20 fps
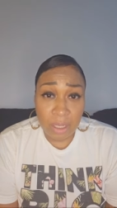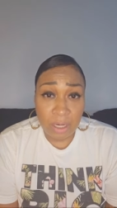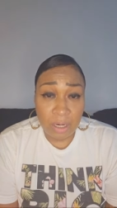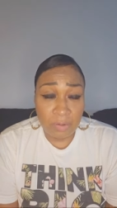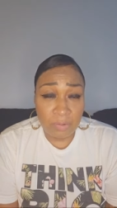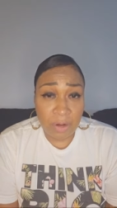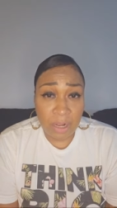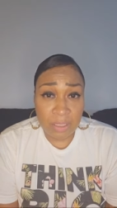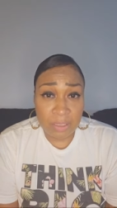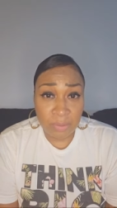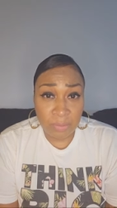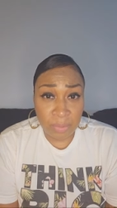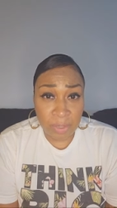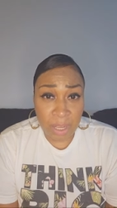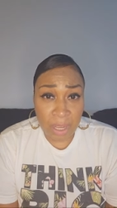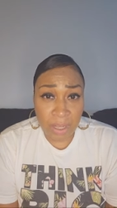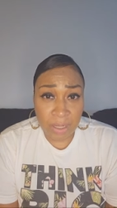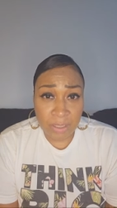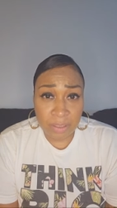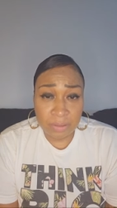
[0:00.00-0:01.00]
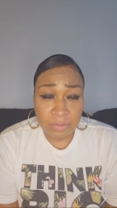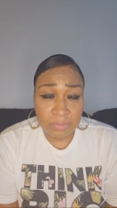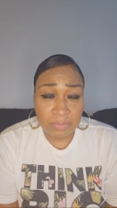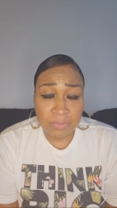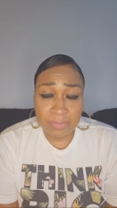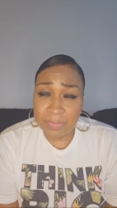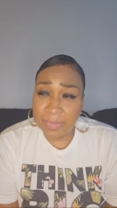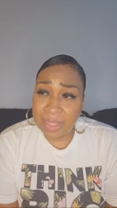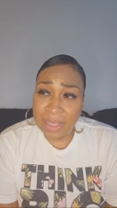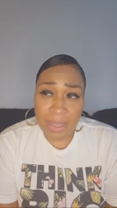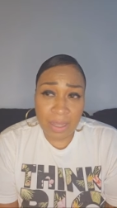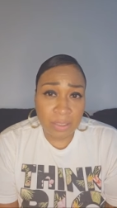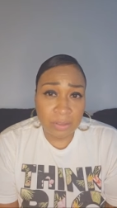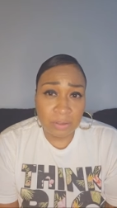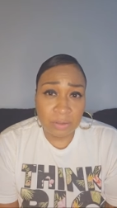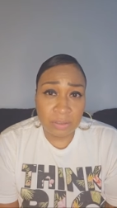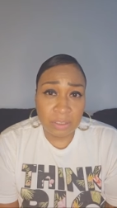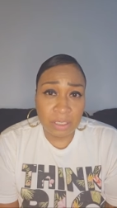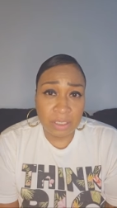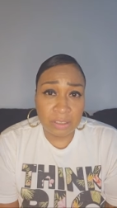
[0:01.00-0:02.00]
around the block, I
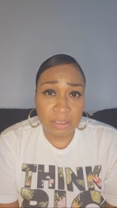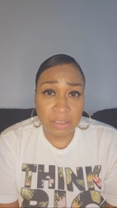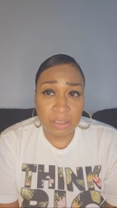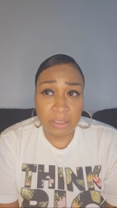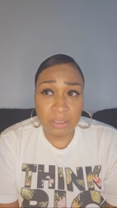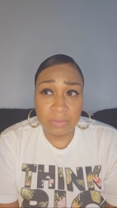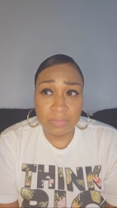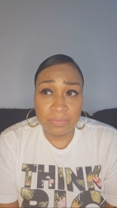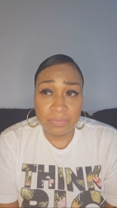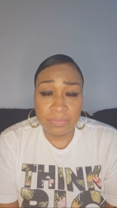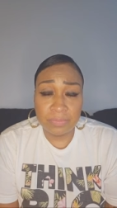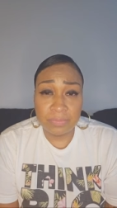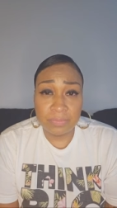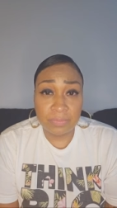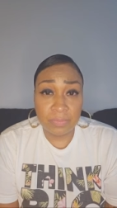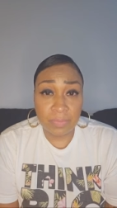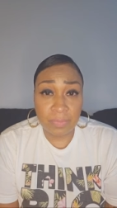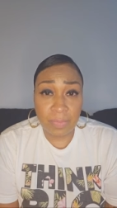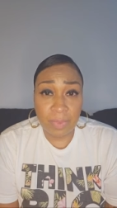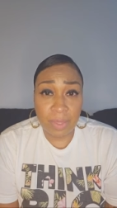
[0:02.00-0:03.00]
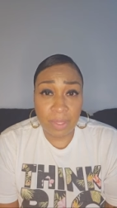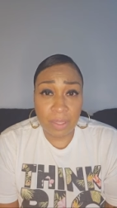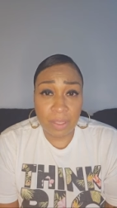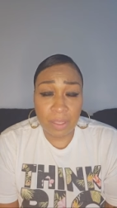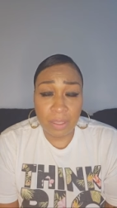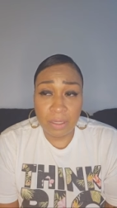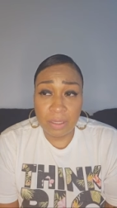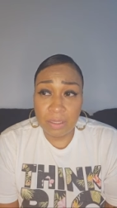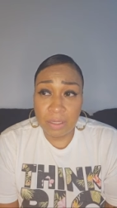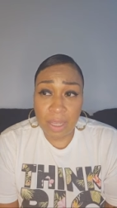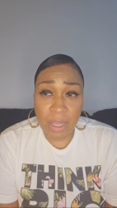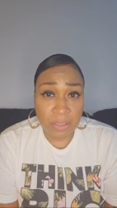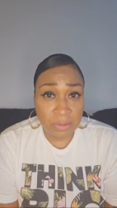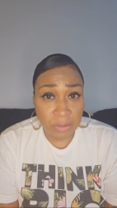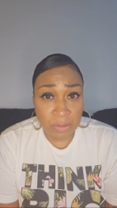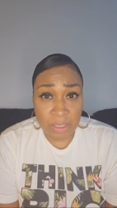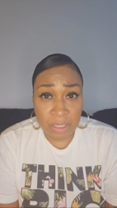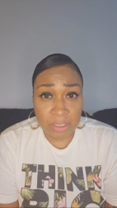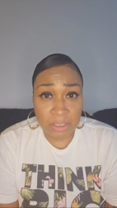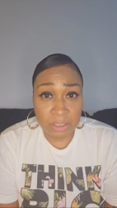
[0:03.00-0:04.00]
do that shit. I
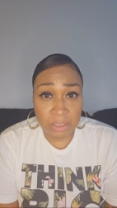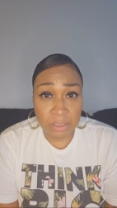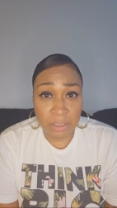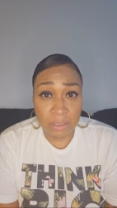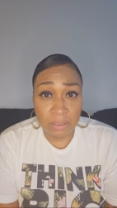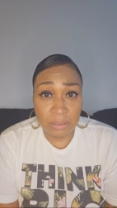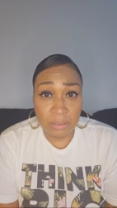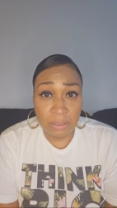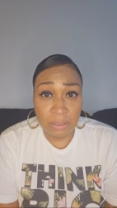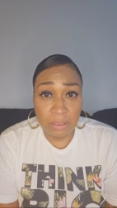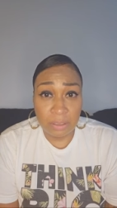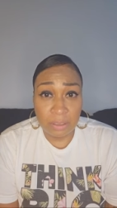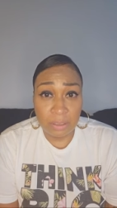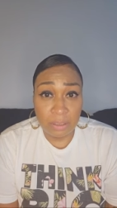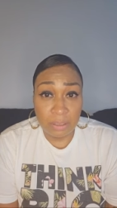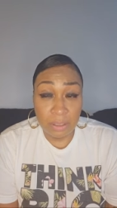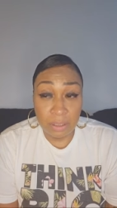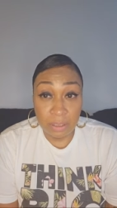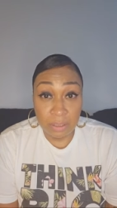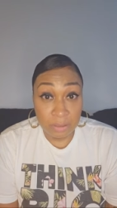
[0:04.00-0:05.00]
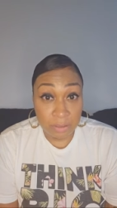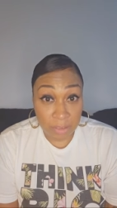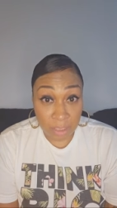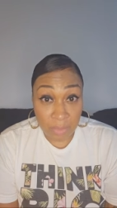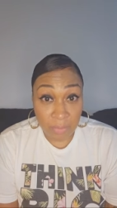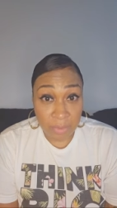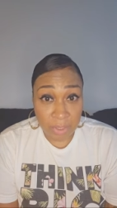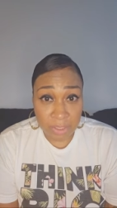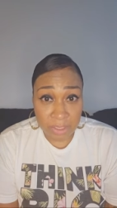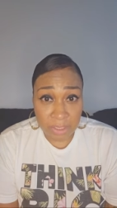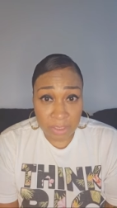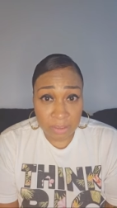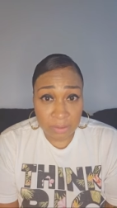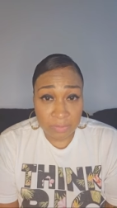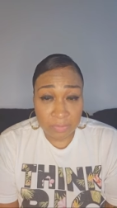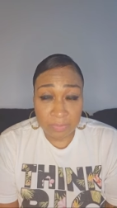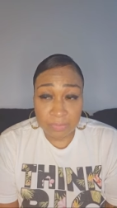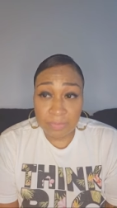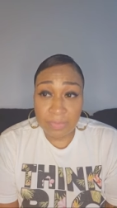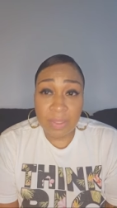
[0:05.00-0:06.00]
do that shit. Ten million,
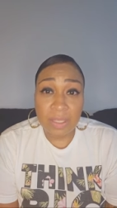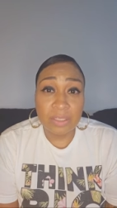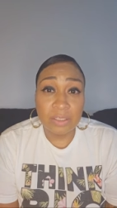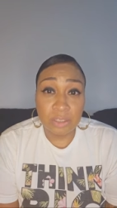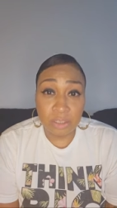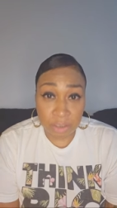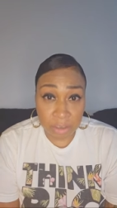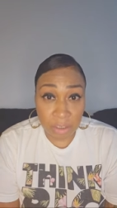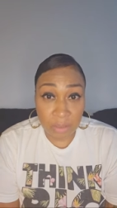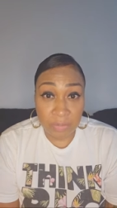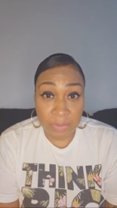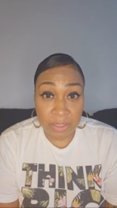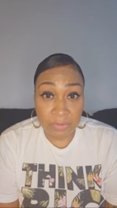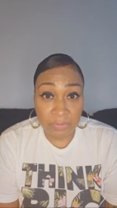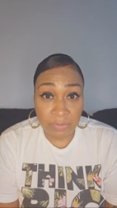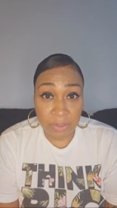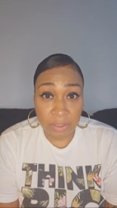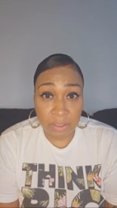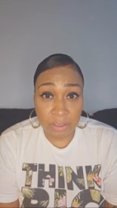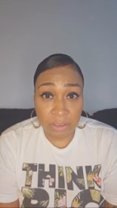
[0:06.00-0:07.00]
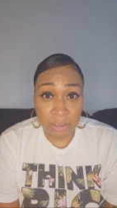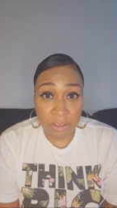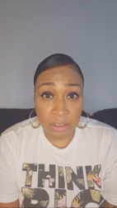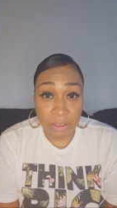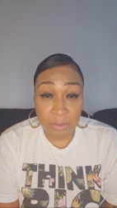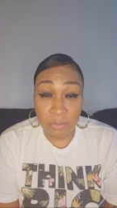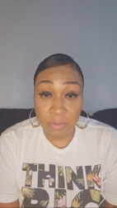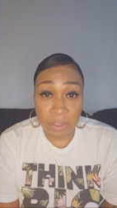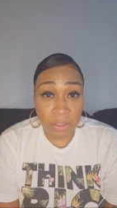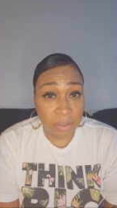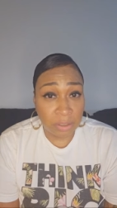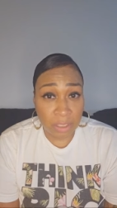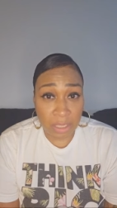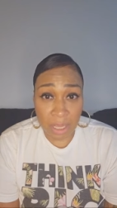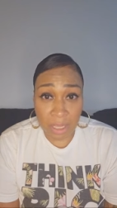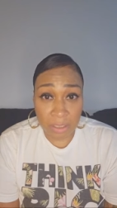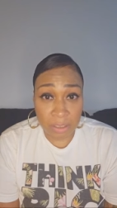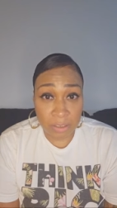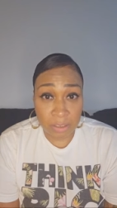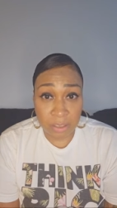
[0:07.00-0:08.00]
show me the fucking shit. We gonna
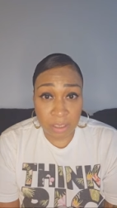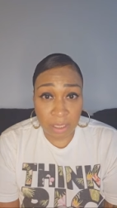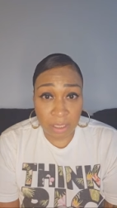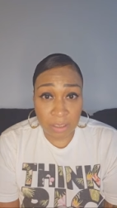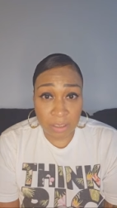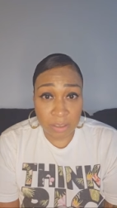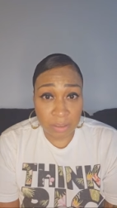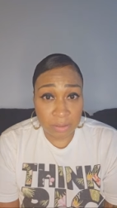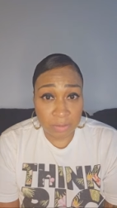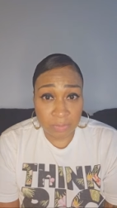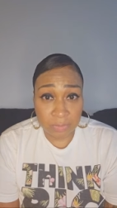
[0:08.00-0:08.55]
count it together.